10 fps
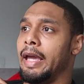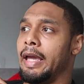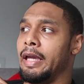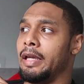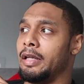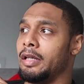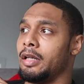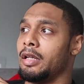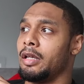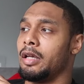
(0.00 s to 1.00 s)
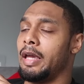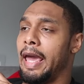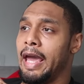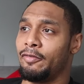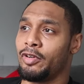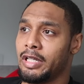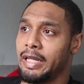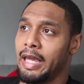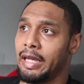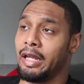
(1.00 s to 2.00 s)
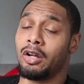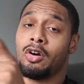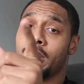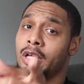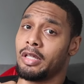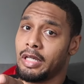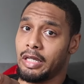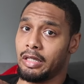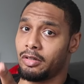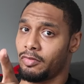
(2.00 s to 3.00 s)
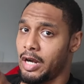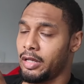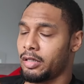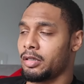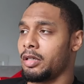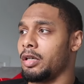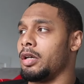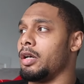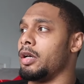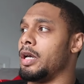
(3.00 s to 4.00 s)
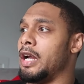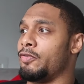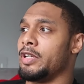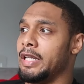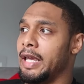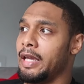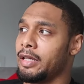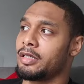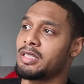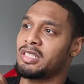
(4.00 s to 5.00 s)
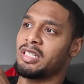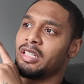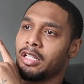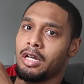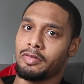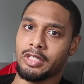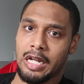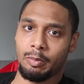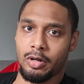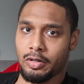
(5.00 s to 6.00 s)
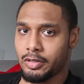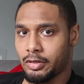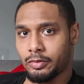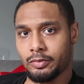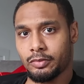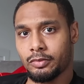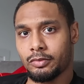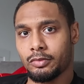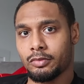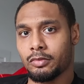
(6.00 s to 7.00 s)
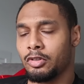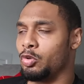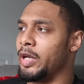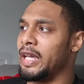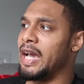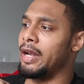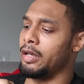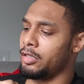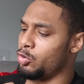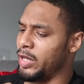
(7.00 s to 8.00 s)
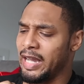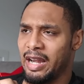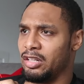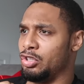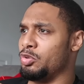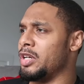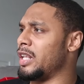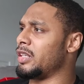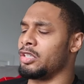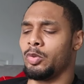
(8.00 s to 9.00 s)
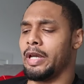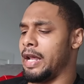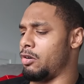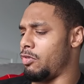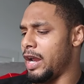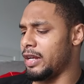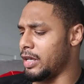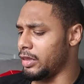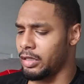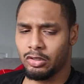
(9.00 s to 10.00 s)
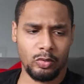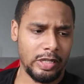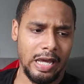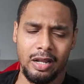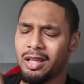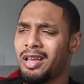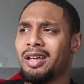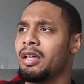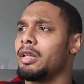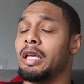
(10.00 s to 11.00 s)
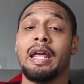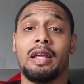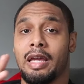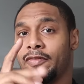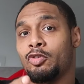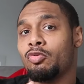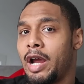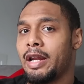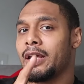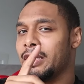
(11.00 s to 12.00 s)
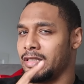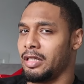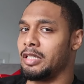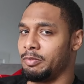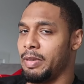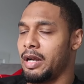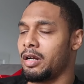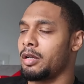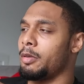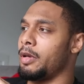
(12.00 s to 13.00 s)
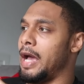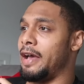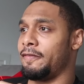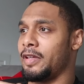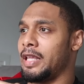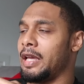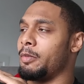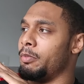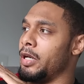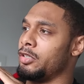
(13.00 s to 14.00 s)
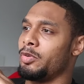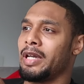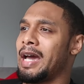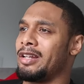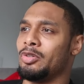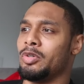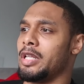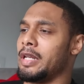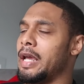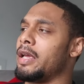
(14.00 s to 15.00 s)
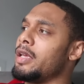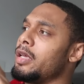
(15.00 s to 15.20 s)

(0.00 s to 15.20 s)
And every day, here go another key, right? Every day, send love to that person. You ain't gotta do nothing. You ain't gotta write nothing. You ain't gotta. If you write it, it's better, I feel like. But you ain't gotta do none of that.